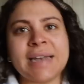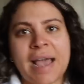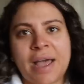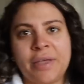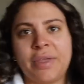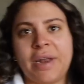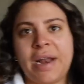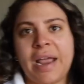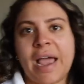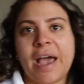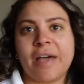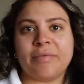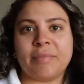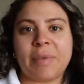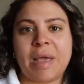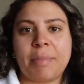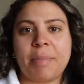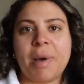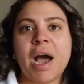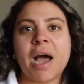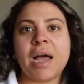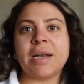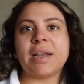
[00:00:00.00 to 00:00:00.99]
Now that I have my
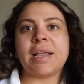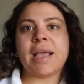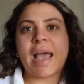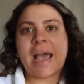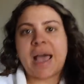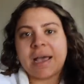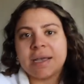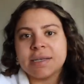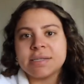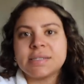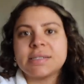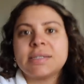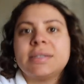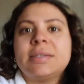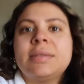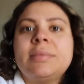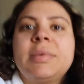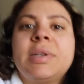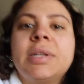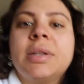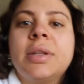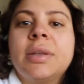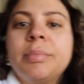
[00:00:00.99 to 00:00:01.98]
podcast,
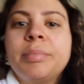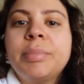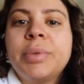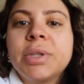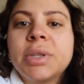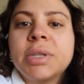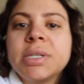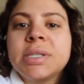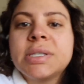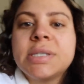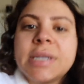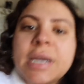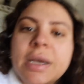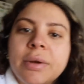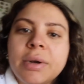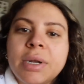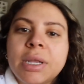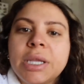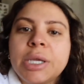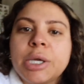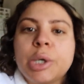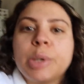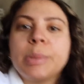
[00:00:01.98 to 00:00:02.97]
I'll put this down
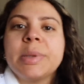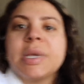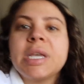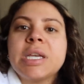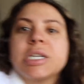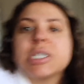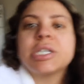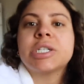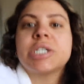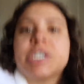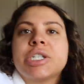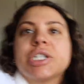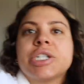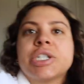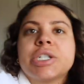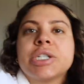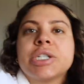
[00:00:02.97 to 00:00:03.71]
a little bit.